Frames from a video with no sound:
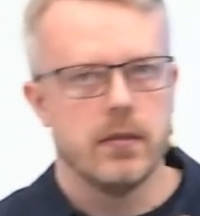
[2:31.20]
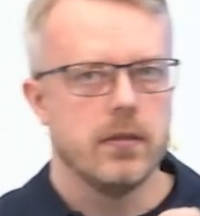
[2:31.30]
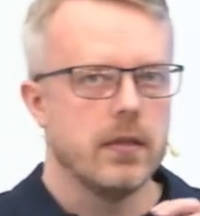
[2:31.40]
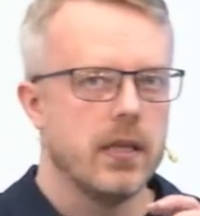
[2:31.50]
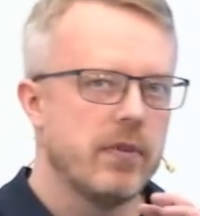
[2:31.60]

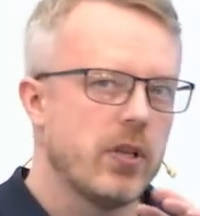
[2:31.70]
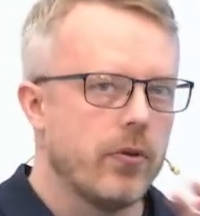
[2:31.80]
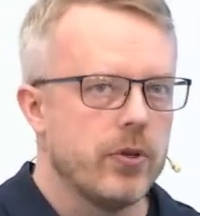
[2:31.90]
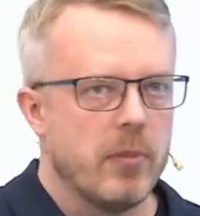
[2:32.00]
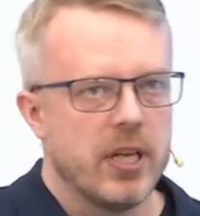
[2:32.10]
even
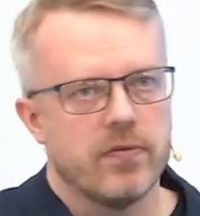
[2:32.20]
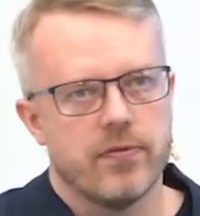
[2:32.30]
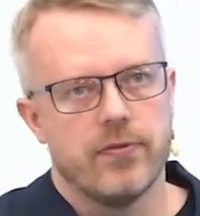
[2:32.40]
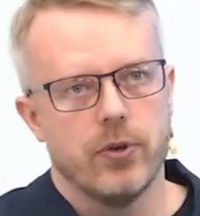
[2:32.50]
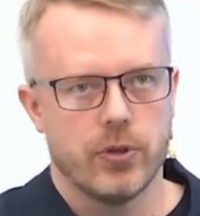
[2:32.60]
though you might
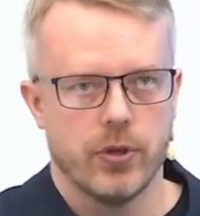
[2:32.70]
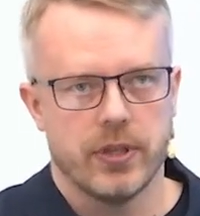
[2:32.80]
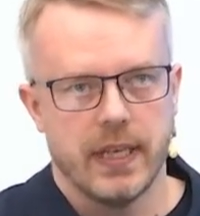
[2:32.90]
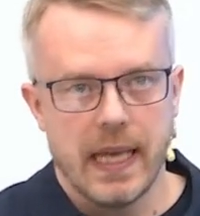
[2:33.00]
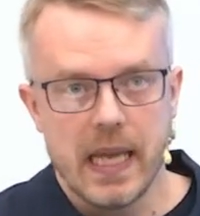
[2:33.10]
have not heard
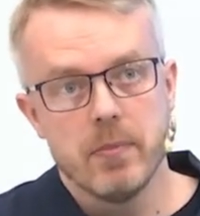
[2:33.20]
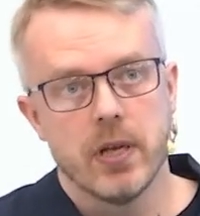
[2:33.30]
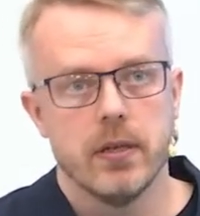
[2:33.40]
the name,